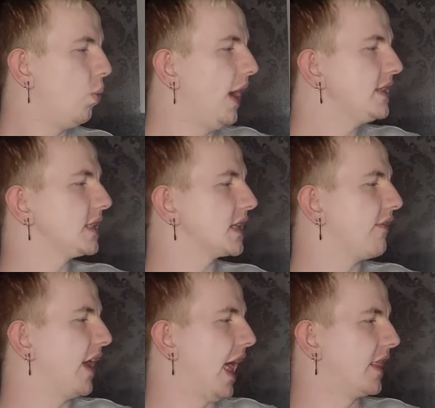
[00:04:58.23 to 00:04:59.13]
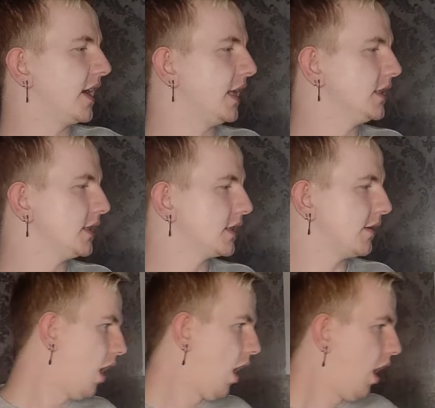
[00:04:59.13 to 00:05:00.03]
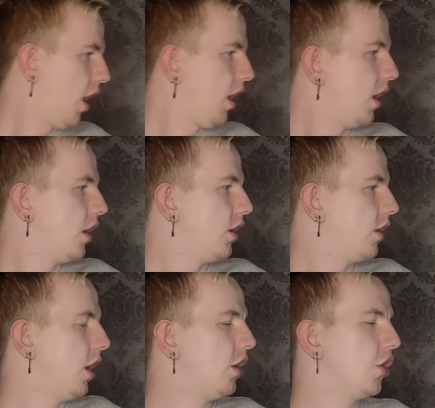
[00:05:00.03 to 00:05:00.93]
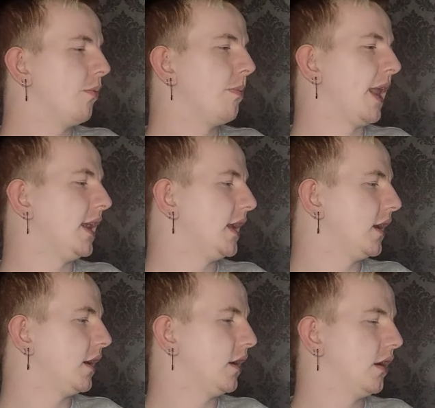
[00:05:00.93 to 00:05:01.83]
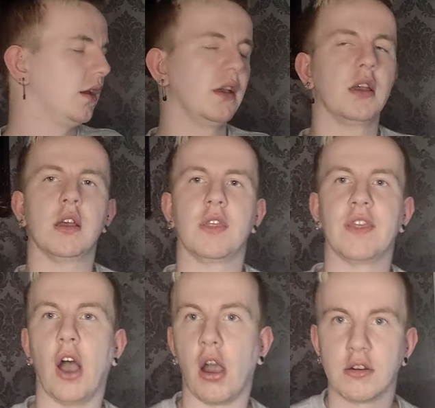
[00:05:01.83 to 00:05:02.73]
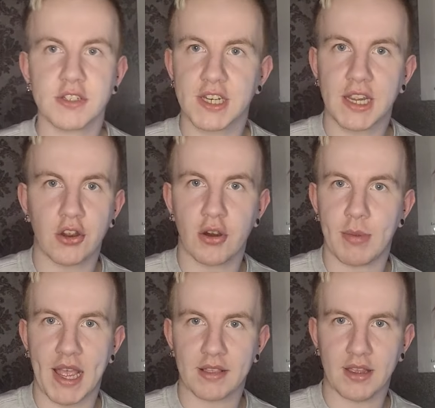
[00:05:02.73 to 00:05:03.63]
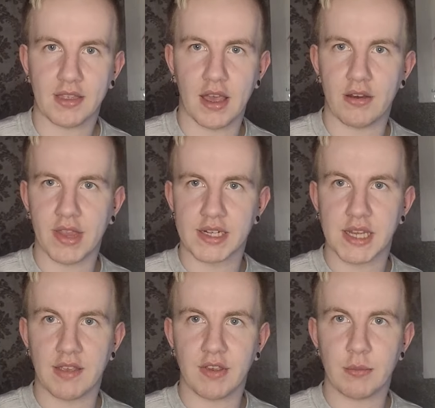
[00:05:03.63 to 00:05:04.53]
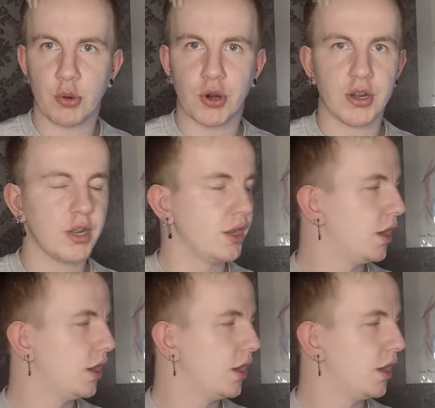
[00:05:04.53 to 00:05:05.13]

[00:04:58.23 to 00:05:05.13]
Why is this given elegance? Not her bending, the arching her back like that on that diving board.